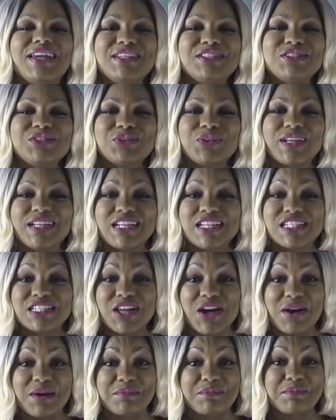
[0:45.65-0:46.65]
and join us
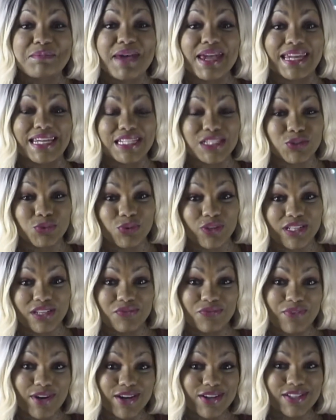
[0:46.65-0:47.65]
on May
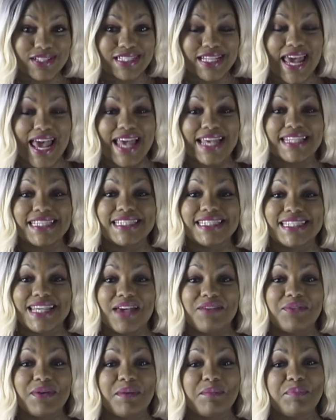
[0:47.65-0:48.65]
21st at
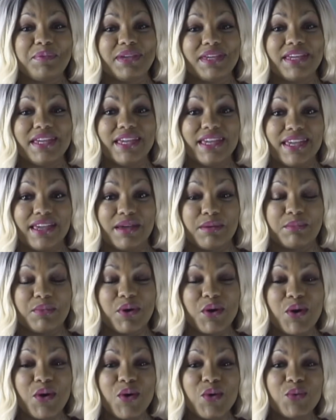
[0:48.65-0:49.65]
7 p.m.
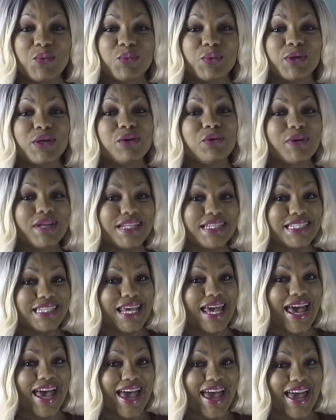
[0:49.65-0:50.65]
We're going
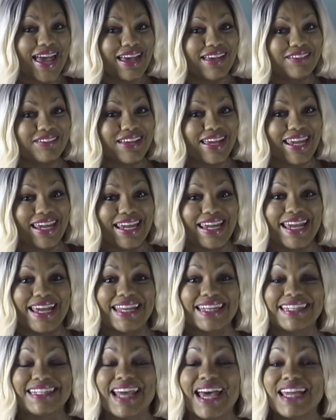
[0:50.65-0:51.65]
to have
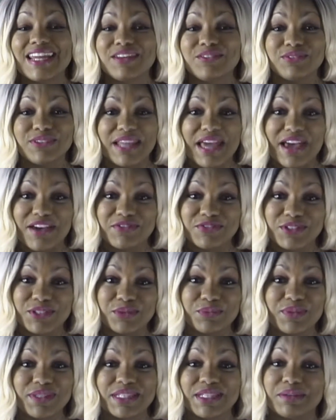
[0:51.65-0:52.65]
a night of
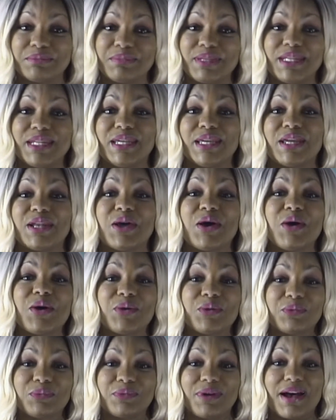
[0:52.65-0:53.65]
laughter with comedian
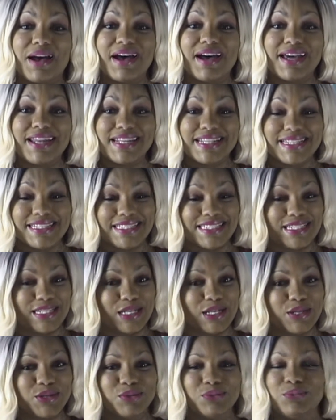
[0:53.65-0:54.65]
Rod
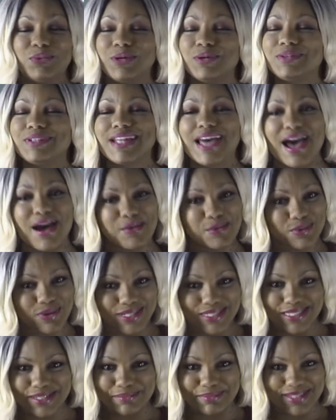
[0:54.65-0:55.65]
Z. You will not
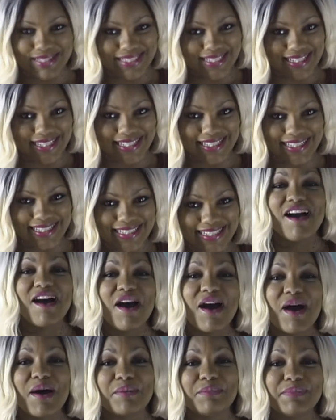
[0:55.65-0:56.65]
want to miss this.
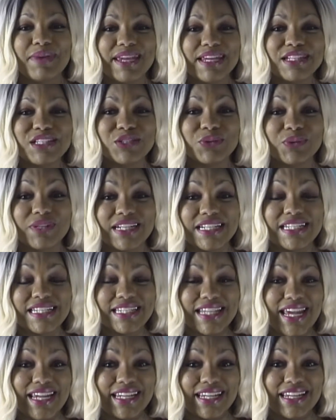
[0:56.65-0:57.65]
On May
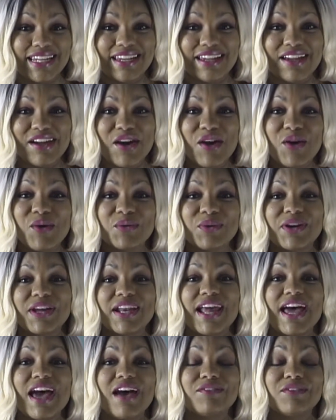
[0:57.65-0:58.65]
22nd, we're
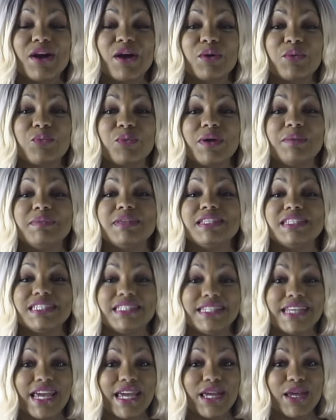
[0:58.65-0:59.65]
going to have our
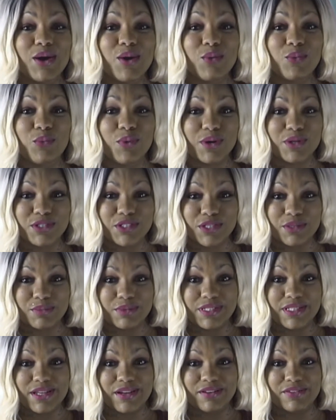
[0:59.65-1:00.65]
Women's Day worship
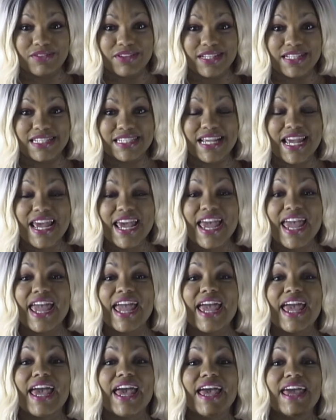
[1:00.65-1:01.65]
service.
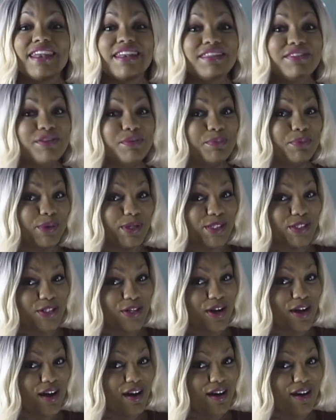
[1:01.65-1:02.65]
And the
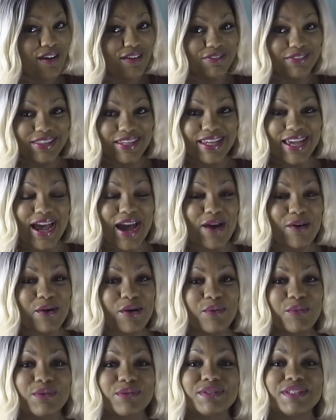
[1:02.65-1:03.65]
preacher of the hour will